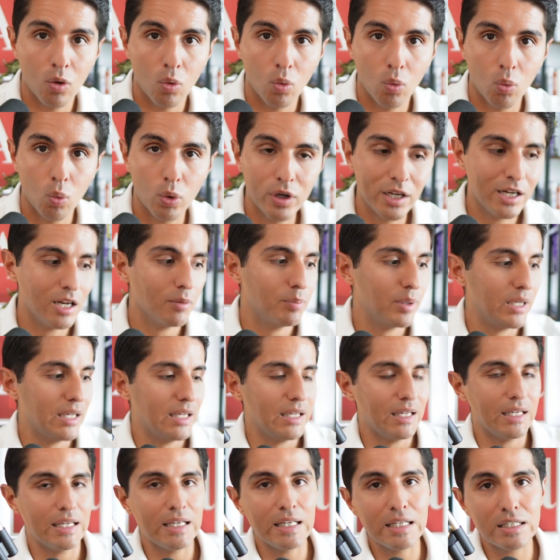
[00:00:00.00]
wouldn't it be
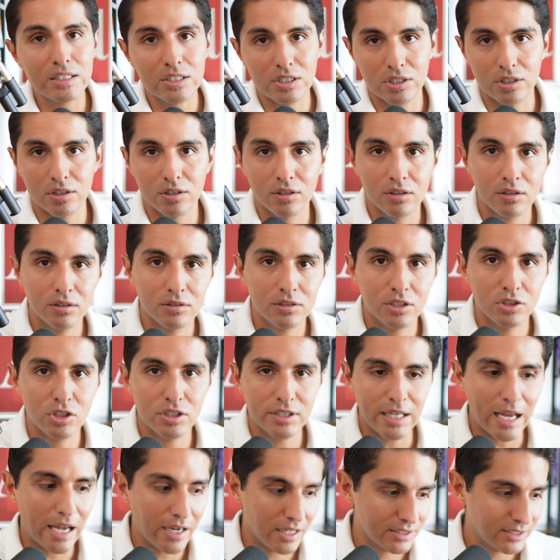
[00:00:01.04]
easier to just
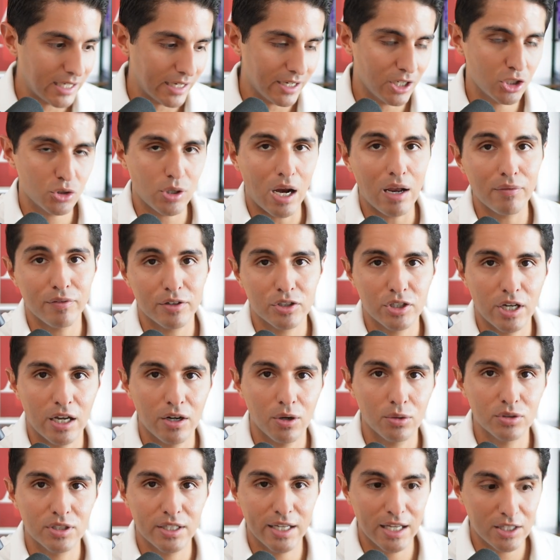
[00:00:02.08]
add a second traffic
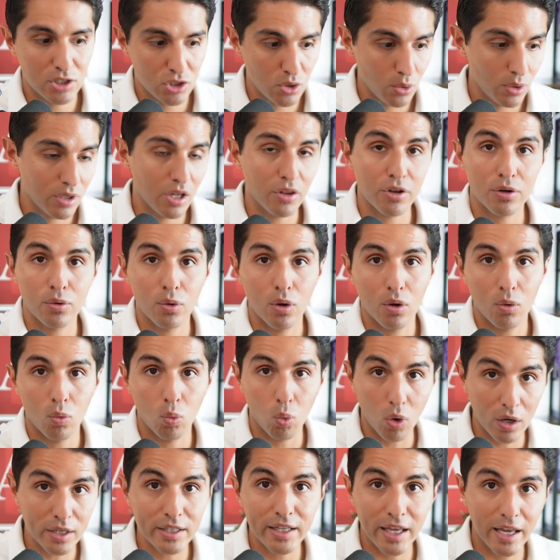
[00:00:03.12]
channel to get to another
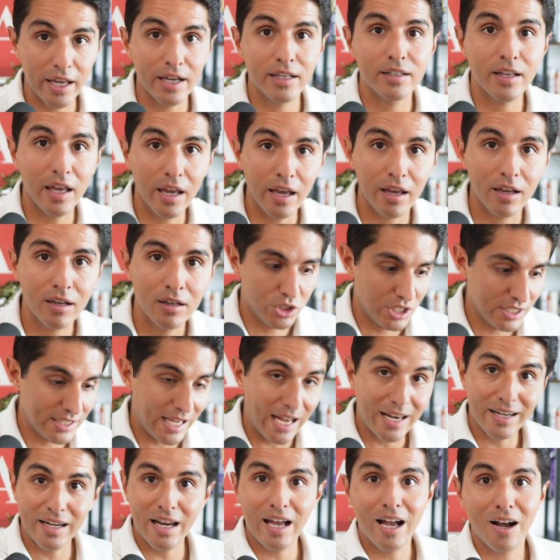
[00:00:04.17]
1K a day, which he's
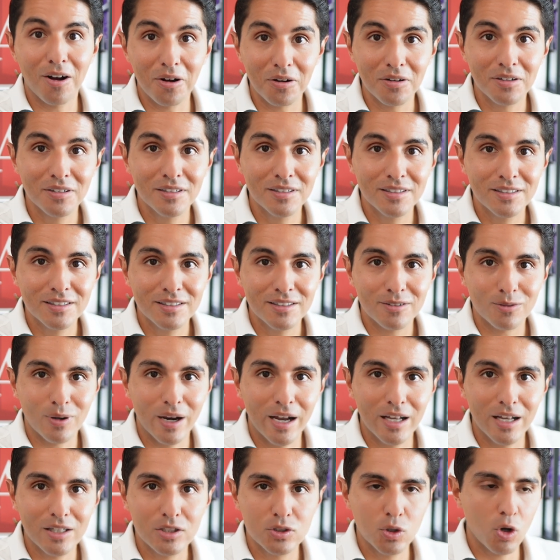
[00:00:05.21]
at now,
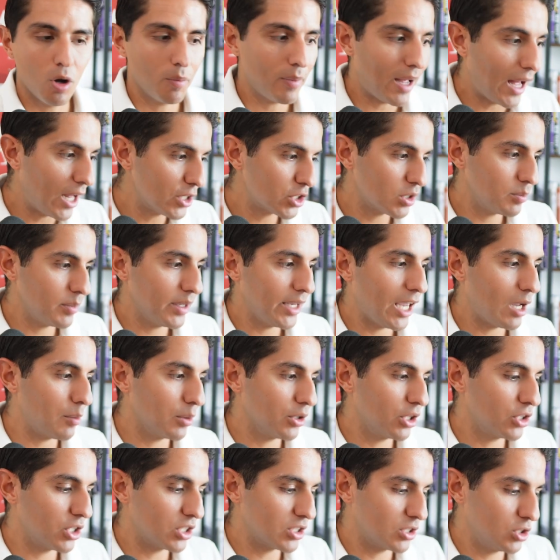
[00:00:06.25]
right? So imagine being able
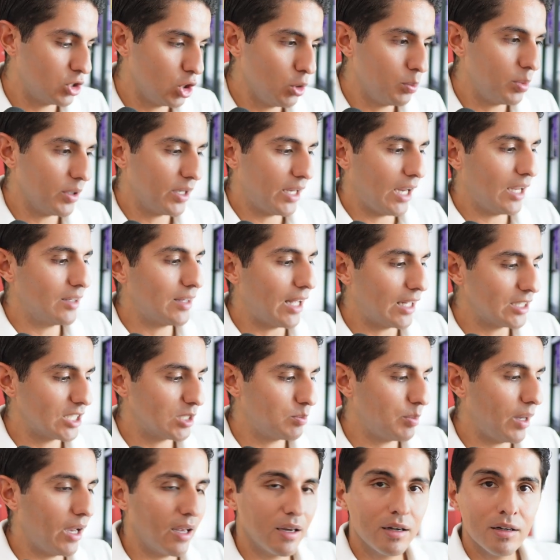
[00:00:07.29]
to just duplicate that
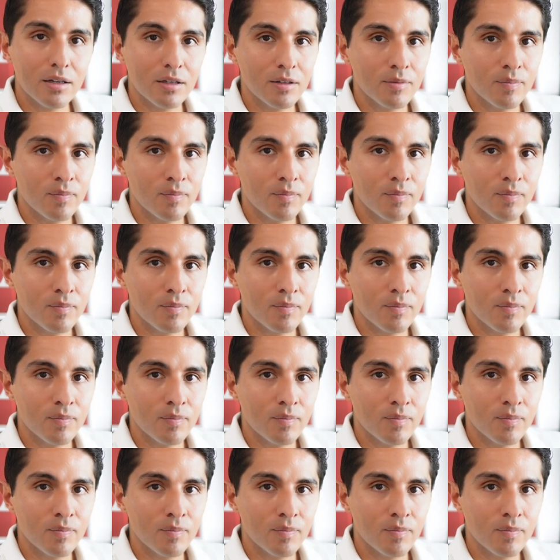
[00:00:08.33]
spend